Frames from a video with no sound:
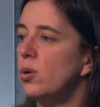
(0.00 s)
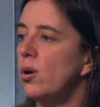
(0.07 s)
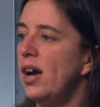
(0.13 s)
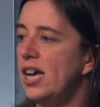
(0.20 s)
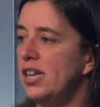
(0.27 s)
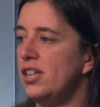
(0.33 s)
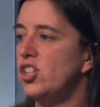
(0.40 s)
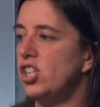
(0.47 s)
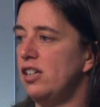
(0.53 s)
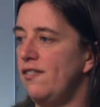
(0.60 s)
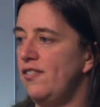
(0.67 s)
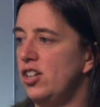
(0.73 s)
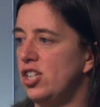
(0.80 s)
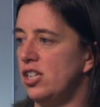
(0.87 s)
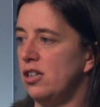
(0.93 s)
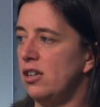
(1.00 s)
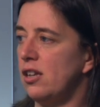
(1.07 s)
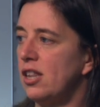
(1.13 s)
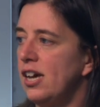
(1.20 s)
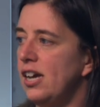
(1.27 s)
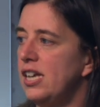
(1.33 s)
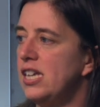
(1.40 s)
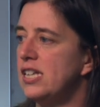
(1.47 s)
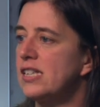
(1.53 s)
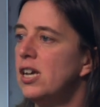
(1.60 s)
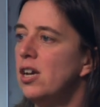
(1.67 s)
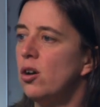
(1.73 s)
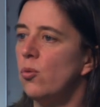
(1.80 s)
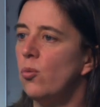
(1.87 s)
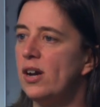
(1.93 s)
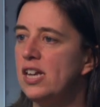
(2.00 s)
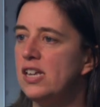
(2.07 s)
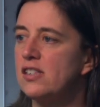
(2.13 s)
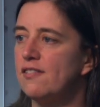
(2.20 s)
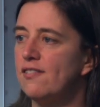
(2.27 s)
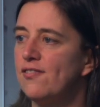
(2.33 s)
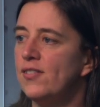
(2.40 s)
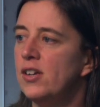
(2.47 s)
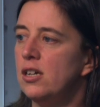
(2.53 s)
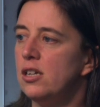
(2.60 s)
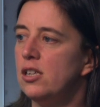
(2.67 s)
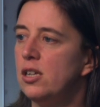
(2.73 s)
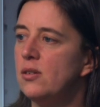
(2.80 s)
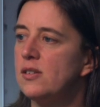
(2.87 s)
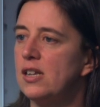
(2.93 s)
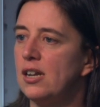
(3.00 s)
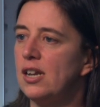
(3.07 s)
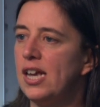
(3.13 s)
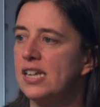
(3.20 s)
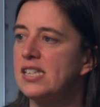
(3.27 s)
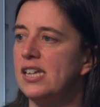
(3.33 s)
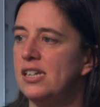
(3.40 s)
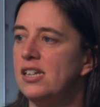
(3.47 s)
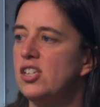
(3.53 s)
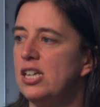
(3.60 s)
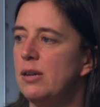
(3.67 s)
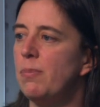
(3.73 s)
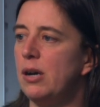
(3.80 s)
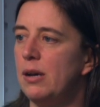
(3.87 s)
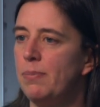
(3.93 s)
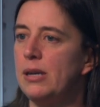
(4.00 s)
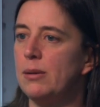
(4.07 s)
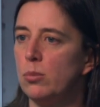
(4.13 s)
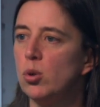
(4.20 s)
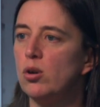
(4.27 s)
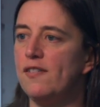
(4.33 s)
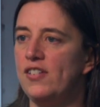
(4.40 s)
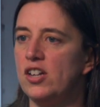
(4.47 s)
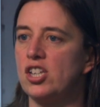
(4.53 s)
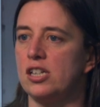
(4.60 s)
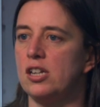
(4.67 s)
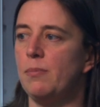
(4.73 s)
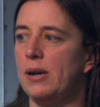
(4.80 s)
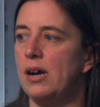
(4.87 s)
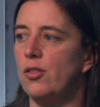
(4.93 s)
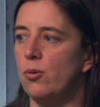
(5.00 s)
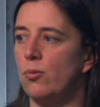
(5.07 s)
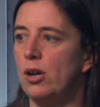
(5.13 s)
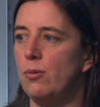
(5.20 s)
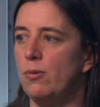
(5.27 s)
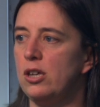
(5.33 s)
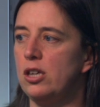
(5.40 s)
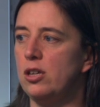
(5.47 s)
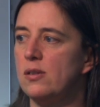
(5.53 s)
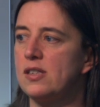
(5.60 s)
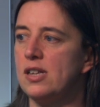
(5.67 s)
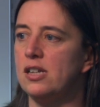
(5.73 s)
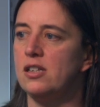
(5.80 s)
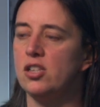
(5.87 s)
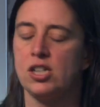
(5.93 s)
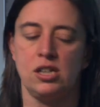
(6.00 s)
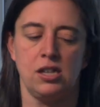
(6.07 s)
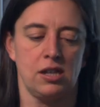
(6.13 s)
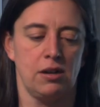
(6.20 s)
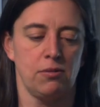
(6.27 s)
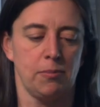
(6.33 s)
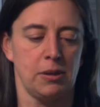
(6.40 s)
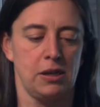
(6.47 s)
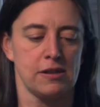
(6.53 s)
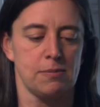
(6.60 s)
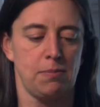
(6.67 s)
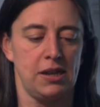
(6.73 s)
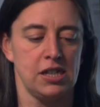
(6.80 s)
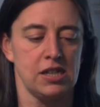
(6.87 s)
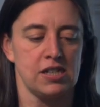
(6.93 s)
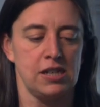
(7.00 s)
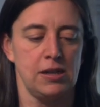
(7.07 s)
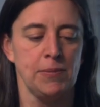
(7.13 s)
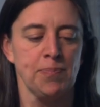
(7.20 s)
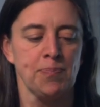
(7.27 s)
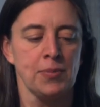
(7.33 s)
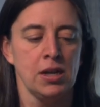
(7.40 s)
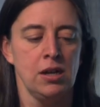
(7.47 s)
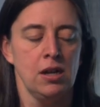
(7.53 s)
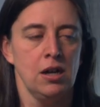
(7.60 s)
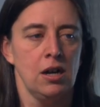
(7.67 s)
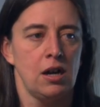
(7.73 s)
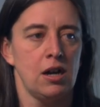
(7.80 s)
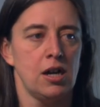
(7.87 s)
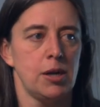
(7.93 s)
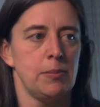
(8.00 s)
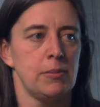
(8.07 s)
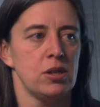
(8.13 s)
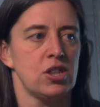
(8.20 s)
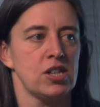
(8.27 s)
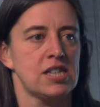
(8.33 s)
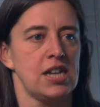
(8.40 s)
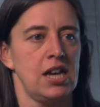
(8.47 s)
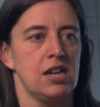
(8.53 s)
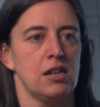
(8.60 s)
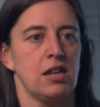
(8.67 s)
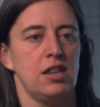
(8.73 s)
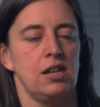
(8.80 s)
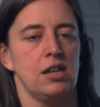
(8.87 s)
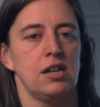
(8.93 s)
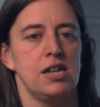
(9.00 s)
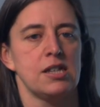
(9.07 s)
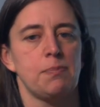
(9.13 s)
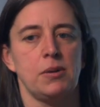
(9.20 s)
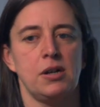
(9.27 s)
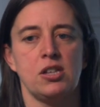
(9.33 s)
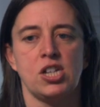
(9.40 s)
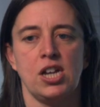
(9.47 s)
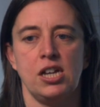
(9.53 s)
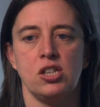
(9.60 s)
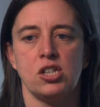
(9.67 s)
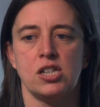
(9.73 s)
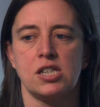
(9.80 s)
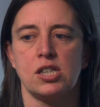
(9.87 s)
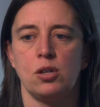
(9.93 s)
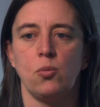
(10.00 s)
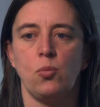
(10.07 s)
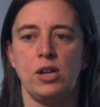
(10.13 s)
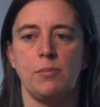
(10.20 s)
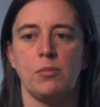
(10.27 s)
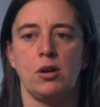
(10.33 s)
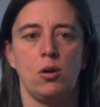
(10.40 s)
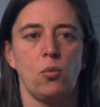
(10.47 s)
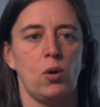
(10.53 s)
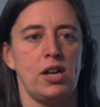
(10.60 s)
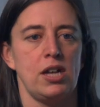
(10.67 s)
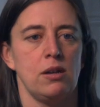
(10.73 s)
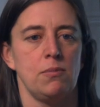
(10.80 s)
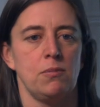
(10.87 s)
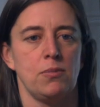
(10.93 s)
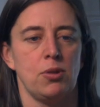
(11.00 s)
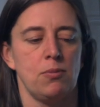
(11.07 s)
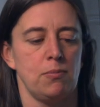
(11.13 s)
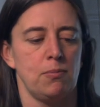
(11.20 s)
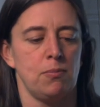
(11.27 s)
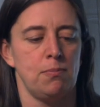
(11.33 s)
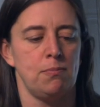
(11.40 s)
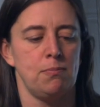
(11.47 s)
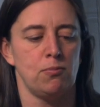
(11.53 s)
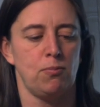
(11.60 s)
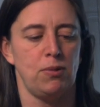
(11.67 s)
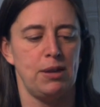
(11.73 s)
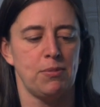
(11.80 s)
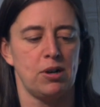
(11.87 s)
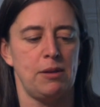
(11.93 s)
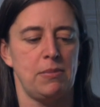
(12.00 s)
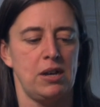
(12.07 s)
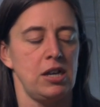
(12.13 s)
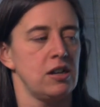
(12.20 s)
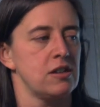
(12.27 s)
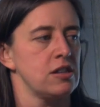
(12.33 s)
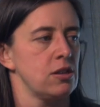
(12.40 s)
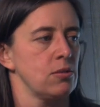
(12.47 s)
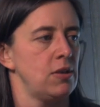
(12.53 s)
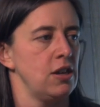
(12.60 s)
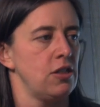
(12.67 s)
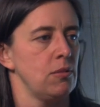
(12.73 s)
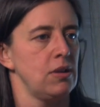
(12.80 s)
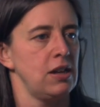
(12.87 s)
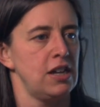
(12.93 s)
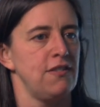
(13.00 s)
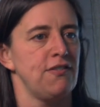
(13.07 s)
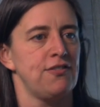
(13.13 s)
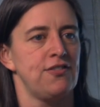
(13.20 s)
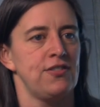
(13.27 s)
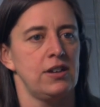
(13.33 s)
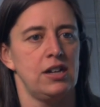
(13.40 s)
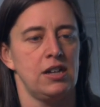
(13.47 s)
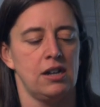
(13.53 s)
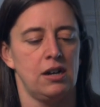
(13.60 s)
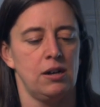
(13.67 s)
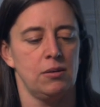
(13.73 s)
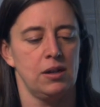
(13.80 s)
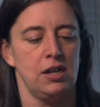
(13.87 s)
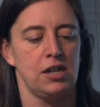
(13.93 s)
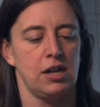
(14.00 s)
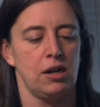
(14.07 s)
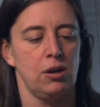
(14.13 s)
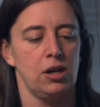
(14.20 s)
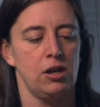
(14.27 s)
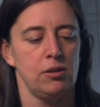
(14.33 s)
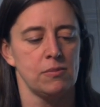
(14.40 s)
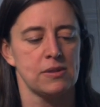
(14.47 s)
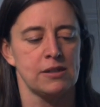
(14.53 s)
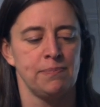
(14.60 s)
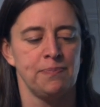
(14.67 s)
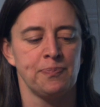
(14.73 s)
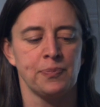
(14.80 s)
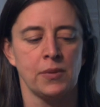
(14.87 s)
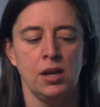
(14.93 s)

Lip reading: more energy efficient. That is, ways of using less energy by being more efficient about the way we use energy, and that will be explained to you. The second thing is by changes that we might make to the way that we live in our homes.